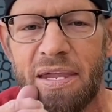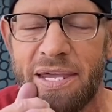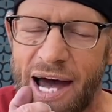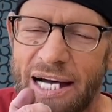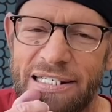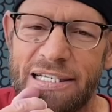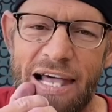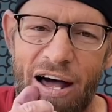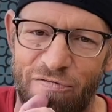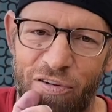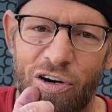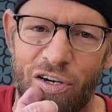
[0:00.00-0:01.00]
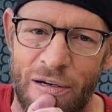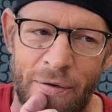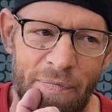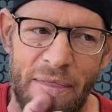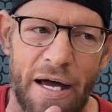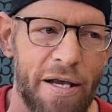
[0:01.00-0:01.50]
Yeah, I did that for
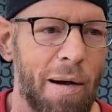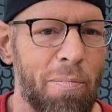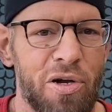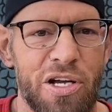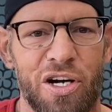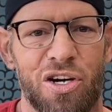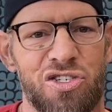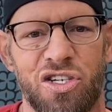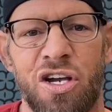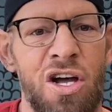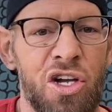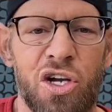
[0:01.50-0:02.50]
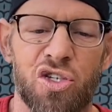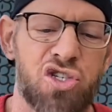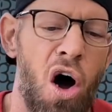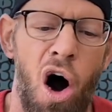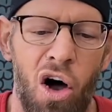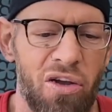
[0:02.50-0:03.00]
a number of years. And, you know, so
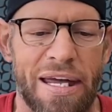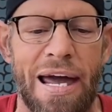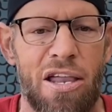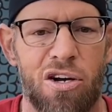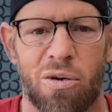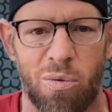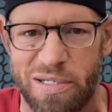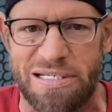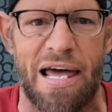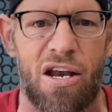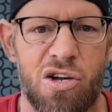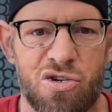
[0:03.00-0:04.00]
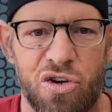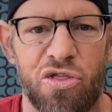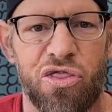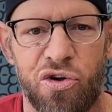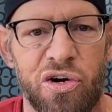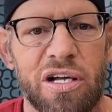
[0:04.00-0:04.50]
all together was that
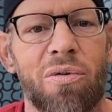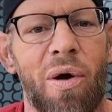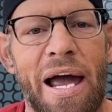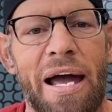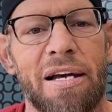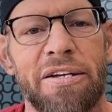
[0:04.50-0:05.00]
130 grand.